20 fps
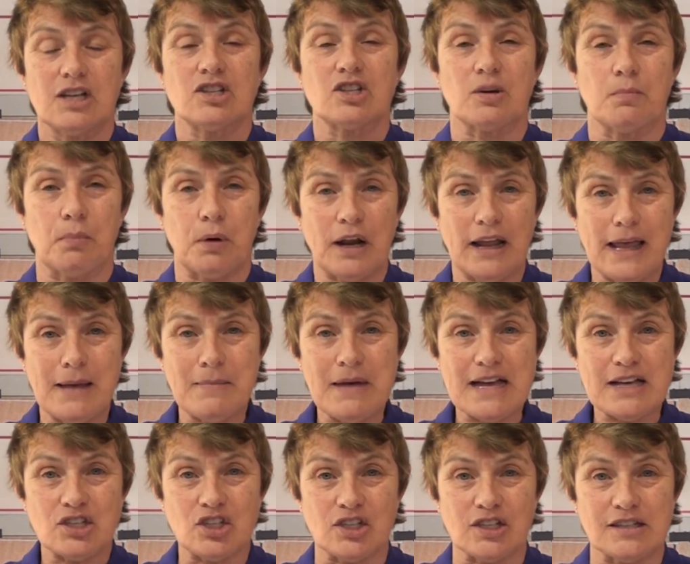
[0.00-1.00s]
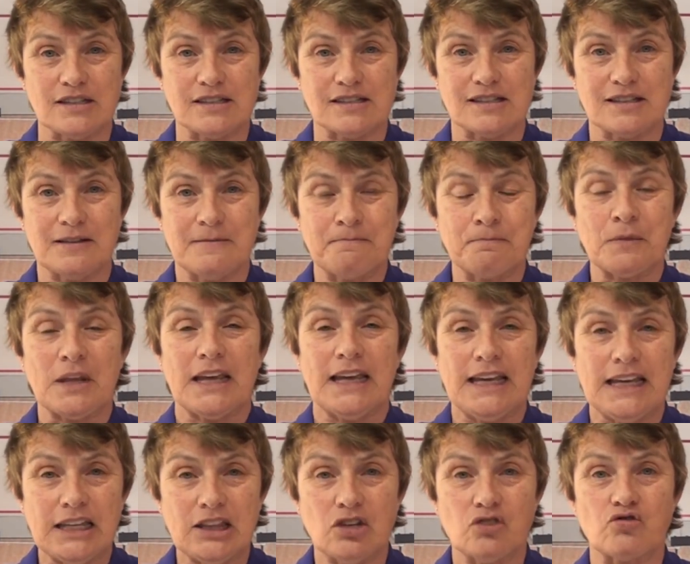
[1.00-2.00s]
to play matches,
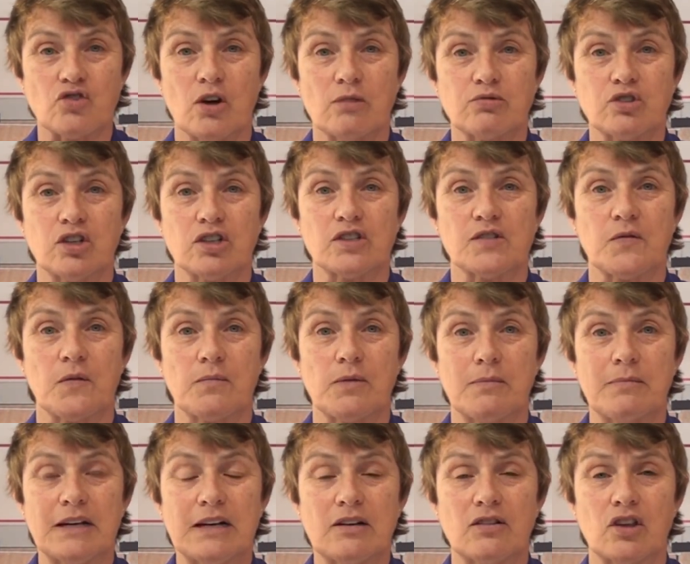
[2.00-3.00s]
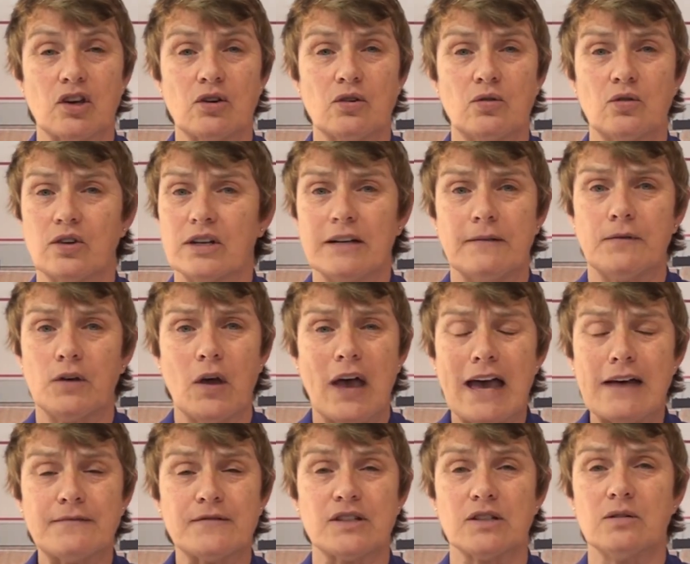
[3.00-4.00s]
hit the drop shots from the middle of the court, and if you
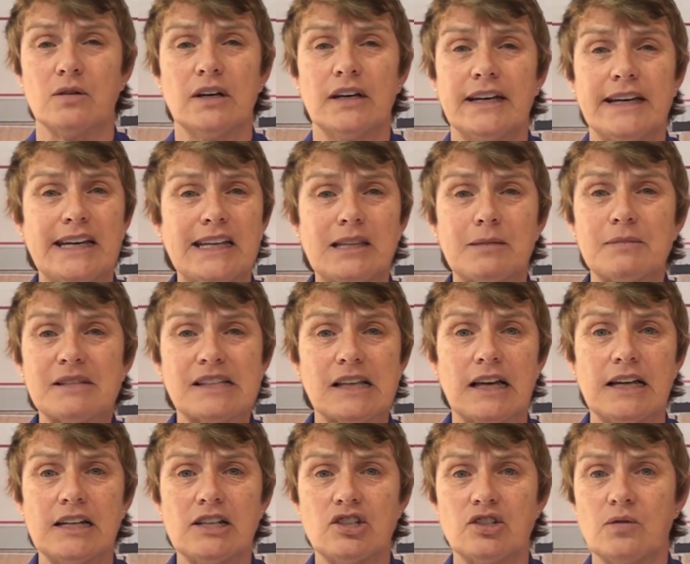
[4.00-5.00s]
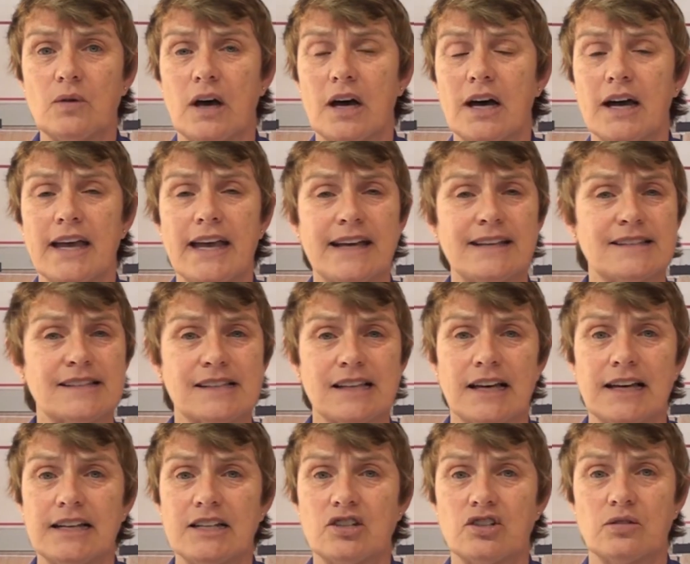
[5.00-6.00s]
have to, hit them slightly too high and
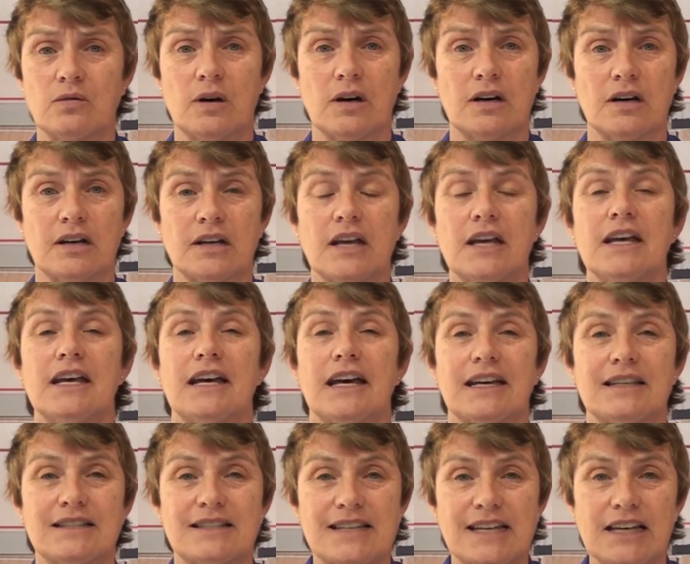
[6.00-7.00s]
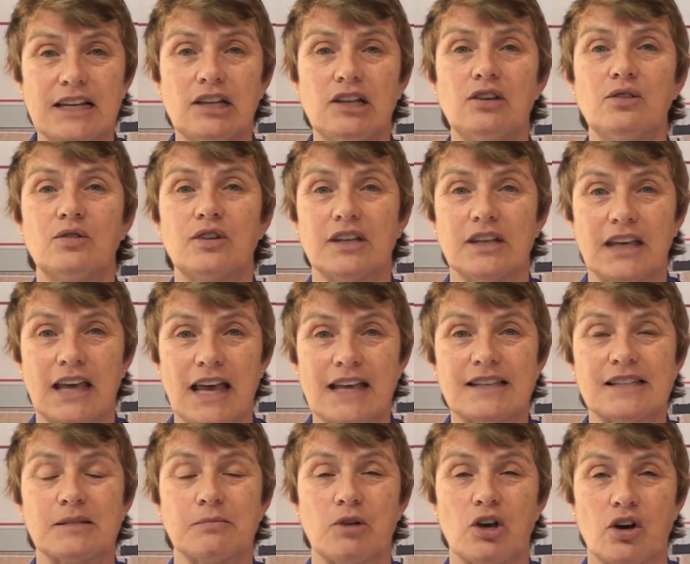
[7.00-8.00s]
slightly too hard until you can
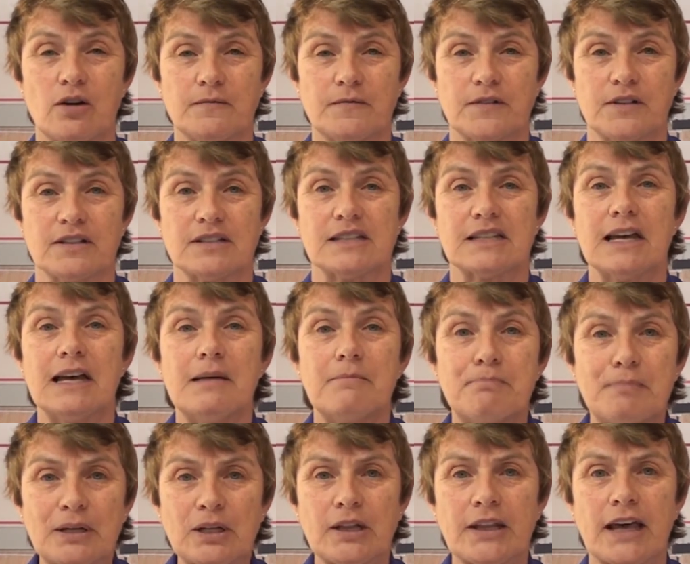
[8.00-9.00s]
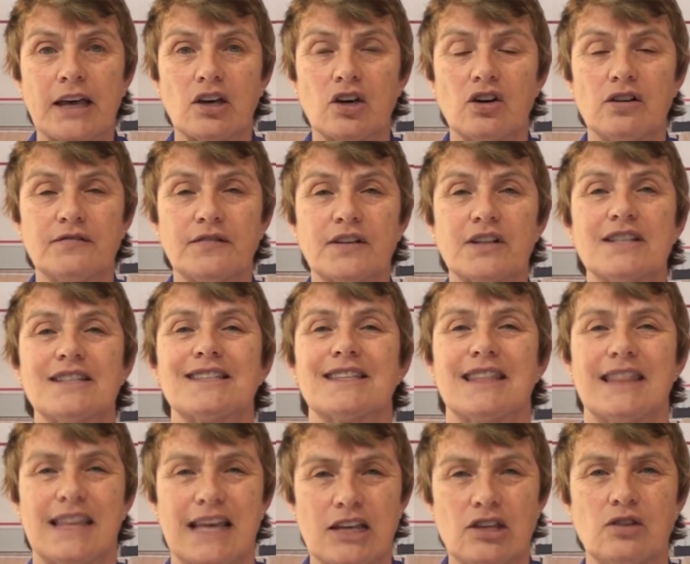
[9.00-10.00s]
get some confidence. Build that confidence,
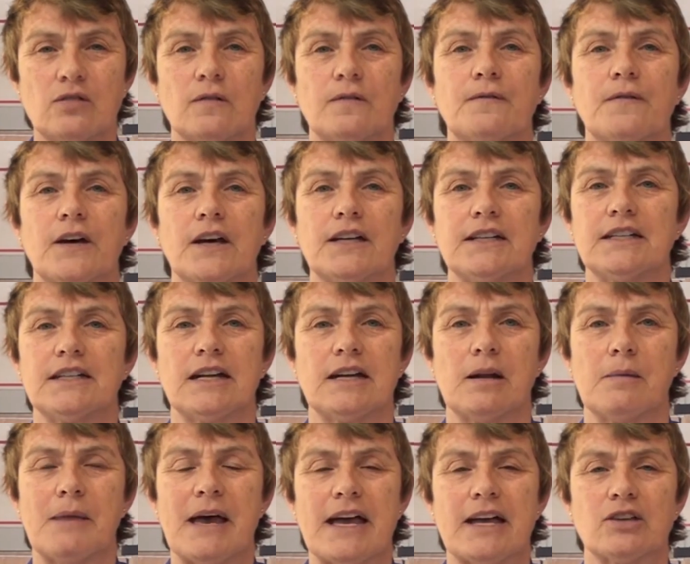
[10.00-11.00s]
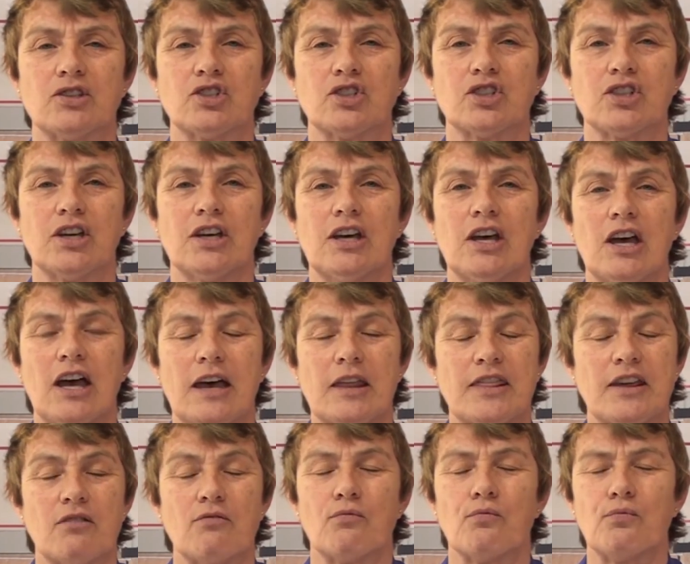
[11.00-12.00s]
then you'll find it in a match
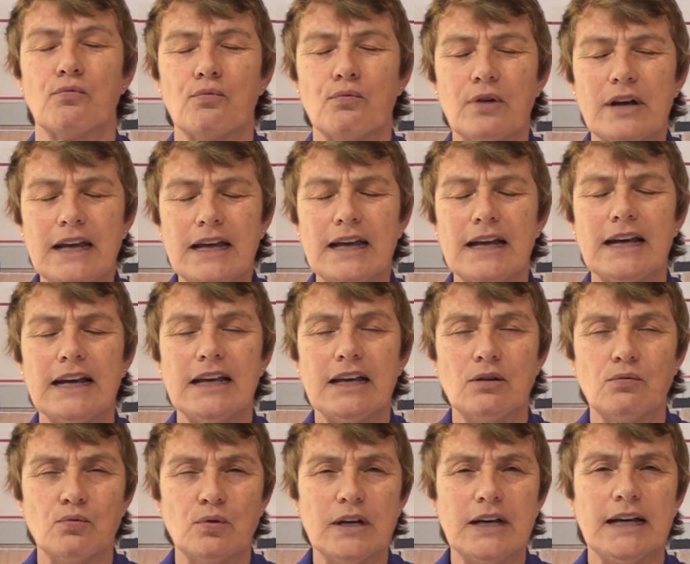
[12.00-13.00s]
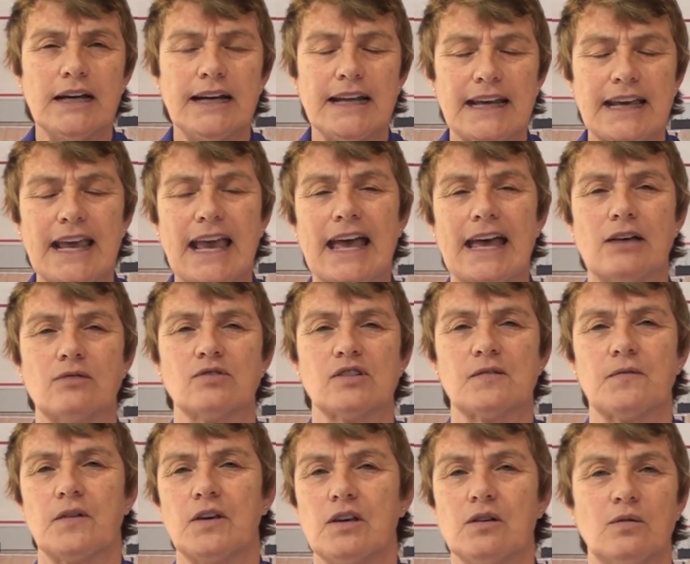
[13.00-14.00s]
that really, really counts
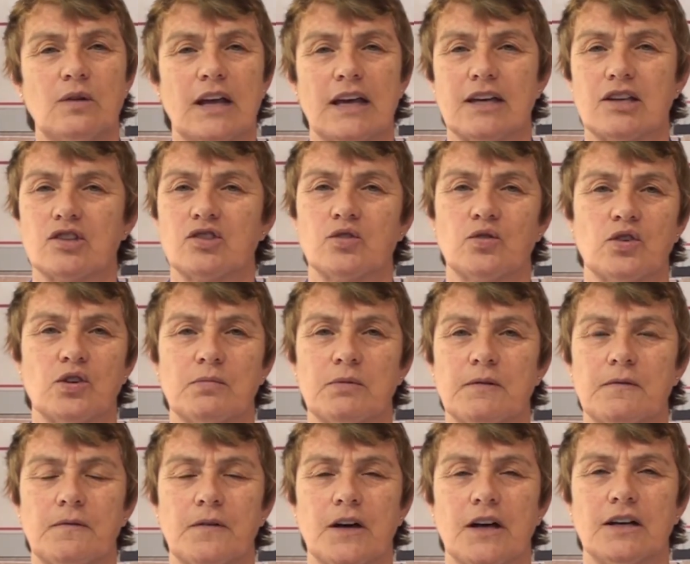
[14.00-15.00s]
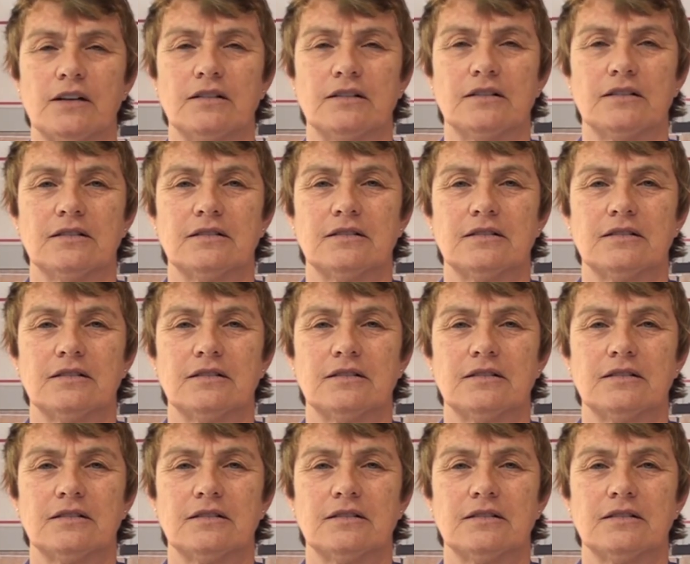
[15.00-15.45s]
for you like a tournament final.